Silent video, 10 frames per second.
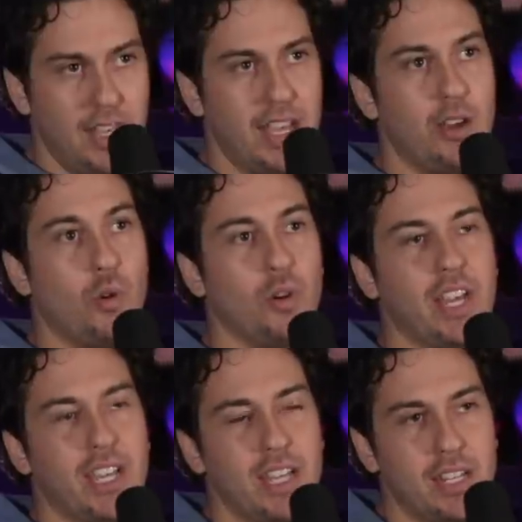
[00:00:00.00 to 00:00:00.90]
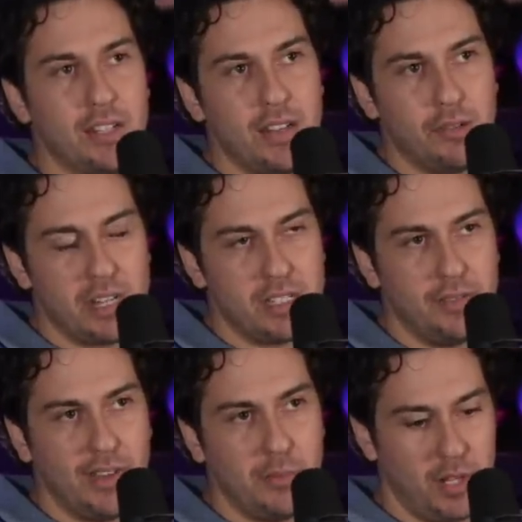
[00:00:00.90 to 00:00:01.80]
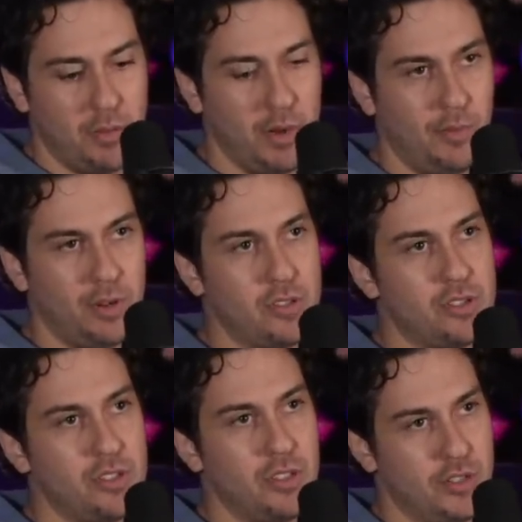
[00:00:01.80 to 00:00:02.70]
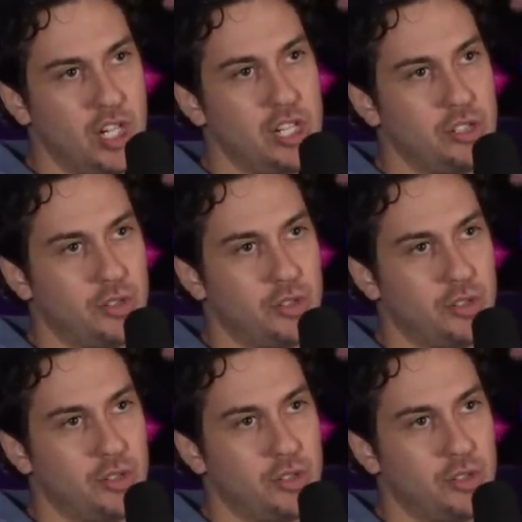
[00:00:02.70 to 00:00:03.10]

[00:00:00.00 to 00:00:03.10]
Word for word: Yeah, yeah. Or like in Arrested Development, you're wearing one of those those jean